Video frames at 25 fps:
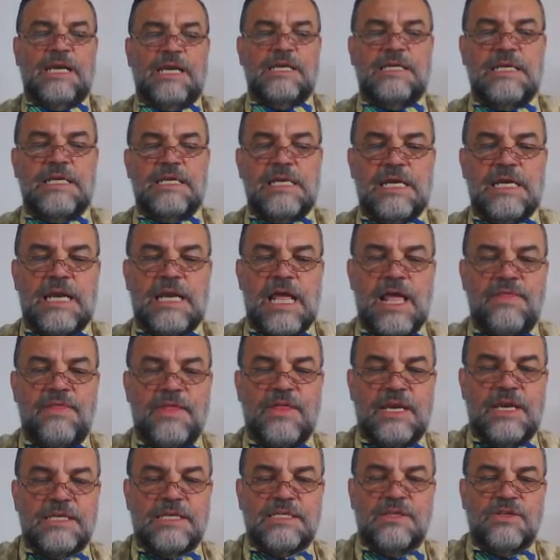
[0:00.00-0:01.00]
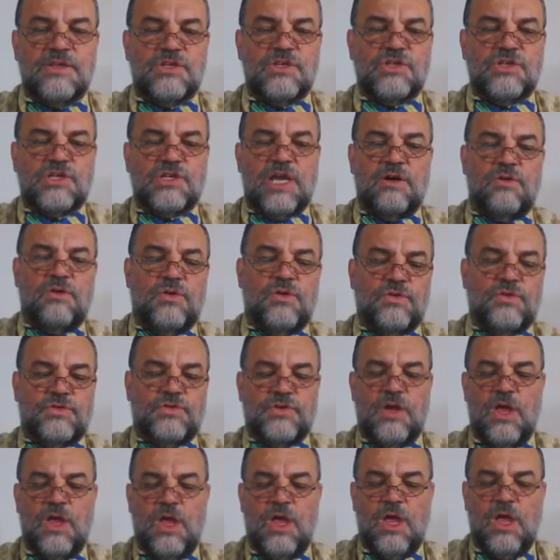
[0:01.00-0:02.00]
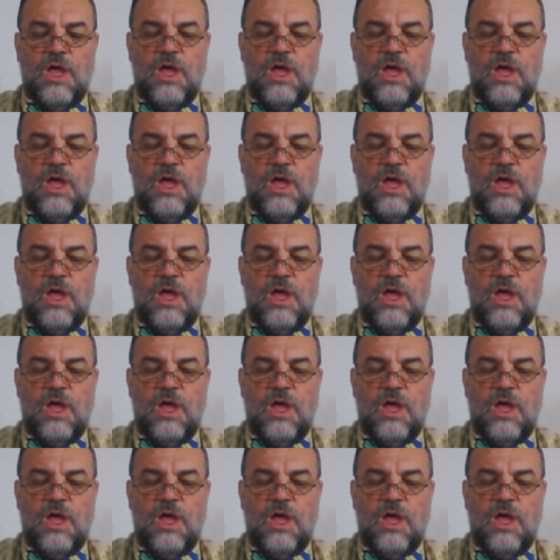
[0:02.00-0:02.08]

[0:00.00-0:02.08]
in DNA that is in the cells